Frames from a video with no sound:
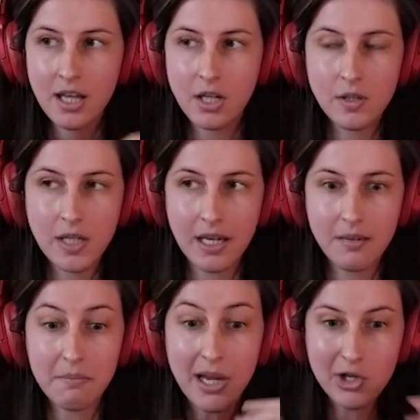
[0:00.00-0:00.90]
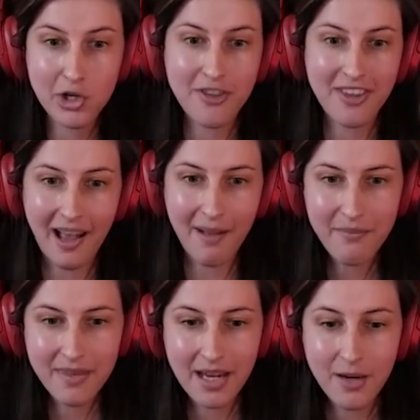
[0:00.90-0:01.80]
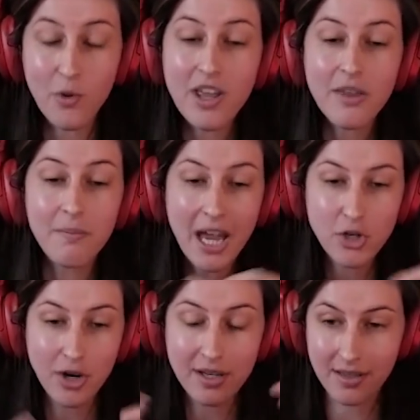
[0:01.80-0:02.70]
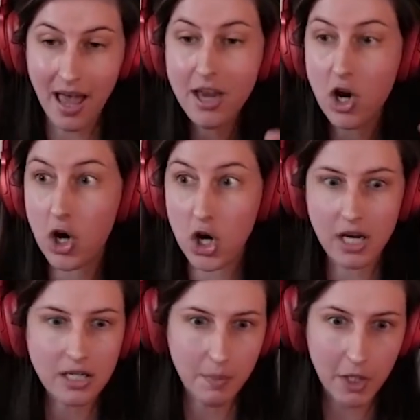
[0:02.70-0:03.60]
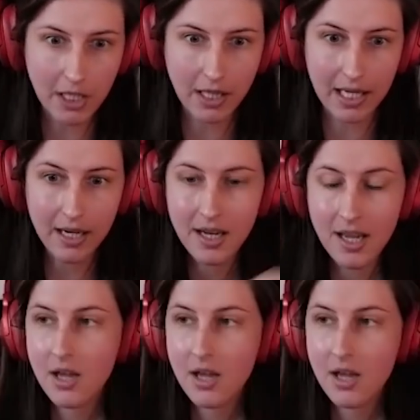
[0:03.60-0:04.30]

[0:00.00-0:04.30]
you can measure them with metrics like earnings per click,